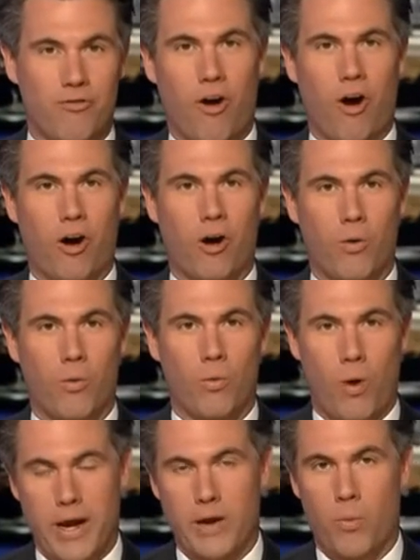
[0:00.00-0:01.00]

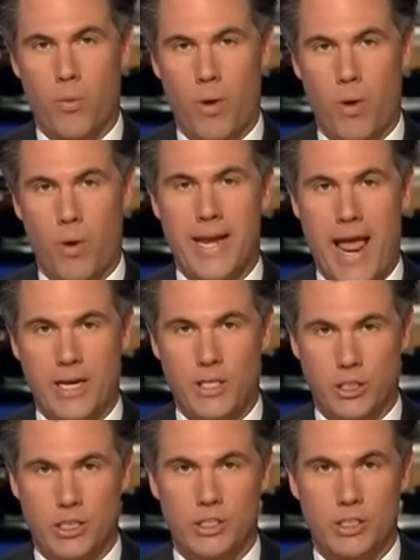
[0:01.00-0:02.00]
far-right white
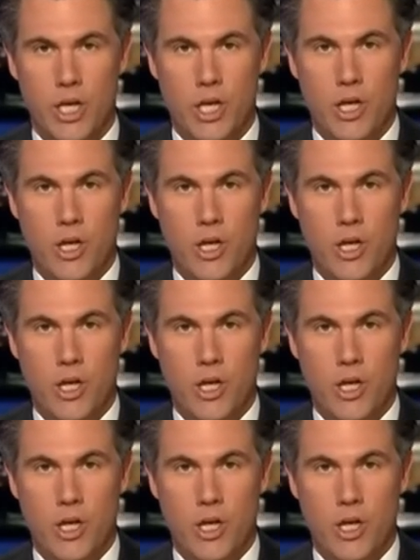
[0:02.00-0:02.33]
nationalists.